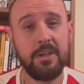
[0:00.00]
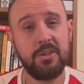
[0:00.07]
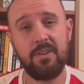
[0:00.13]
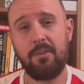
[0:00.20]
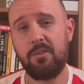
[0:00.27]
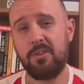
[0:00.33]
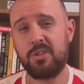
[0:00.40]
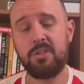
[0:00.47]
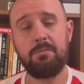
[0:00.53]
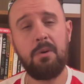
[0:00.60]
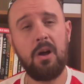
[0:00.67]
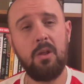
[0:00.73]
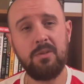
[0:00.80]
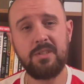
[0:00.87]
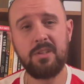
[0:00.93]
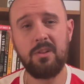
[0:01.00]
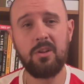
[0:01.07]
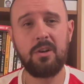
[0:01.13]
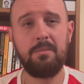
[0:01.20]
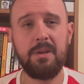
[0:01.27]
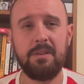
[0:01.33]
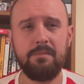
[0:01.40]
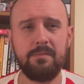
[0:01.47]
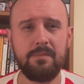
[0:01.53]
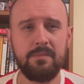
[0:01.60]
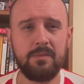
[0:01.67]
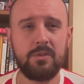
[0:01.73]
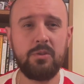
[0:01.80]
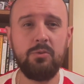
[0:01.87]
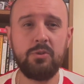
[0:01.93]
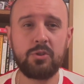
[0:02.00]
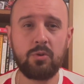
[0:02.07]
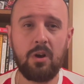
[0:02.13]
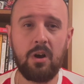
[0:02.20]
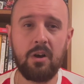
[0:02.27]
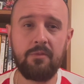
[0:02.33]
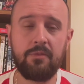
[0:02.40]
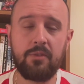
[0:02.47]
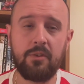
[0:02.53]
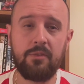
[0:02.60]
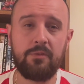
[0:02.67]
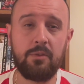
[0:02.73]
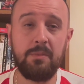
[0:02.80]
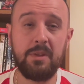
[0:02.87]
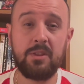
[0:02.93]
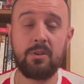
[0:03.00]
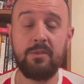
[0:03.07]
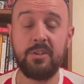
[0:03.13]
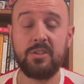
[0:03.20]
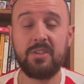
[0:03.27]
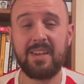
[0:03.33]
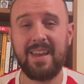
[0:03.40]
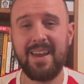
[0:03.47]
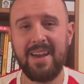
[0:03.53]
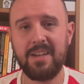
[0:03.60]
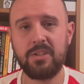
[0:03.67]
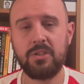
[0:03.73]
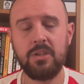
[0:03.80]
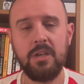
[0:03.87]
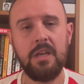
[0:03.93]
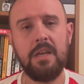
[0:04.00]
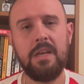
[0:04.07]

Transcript: Živkovic's ball was a little bit too strong for Mitrovic to catch.